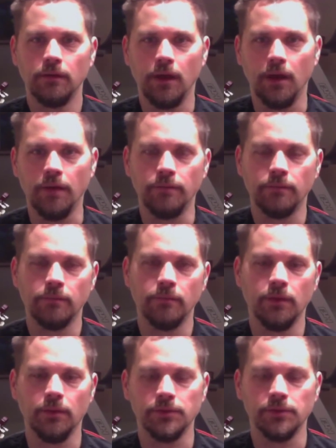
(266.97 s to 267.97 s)
on,
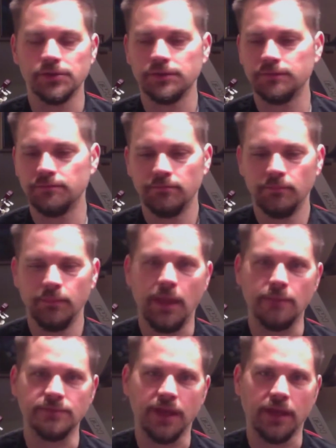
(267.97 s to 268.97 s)
it was just
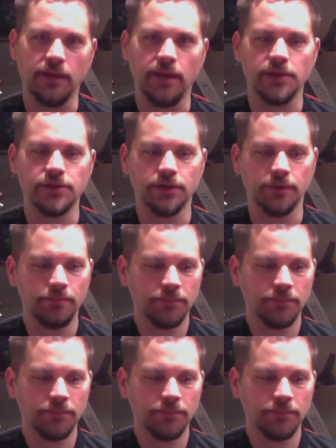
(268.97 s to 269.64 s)
became second nature